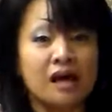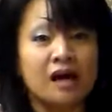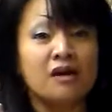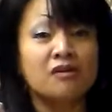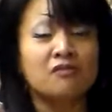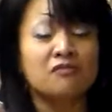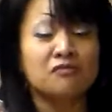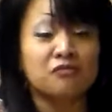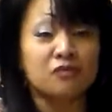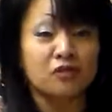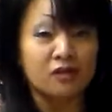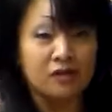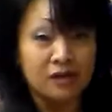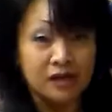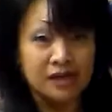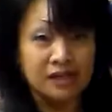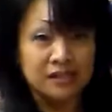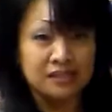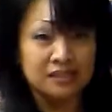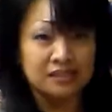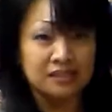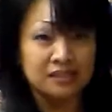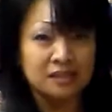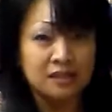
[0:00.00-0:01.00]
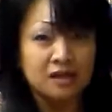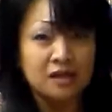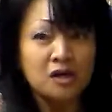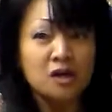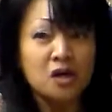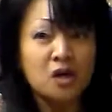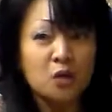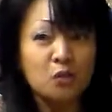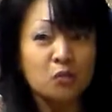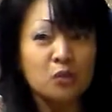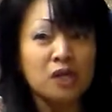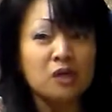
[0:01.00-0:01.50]
Love for us,
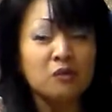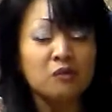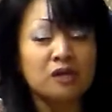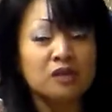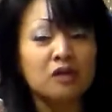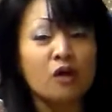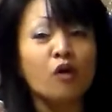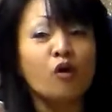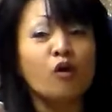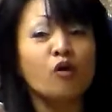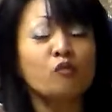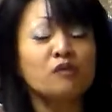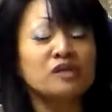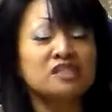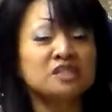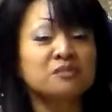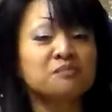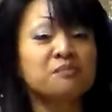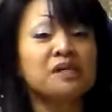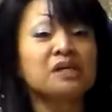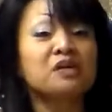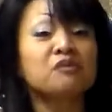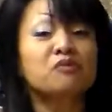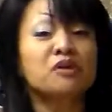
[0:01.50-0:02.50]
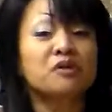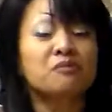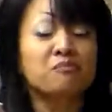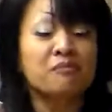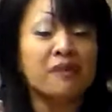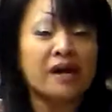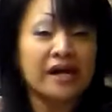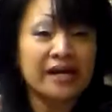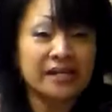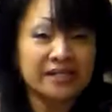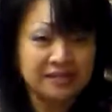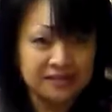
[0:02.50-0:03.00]
we will always be
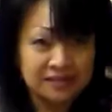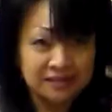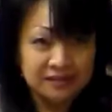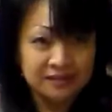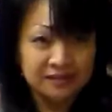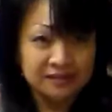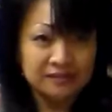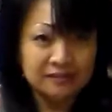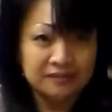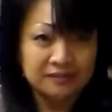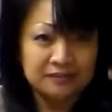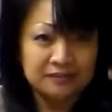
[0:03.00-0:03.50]
reminded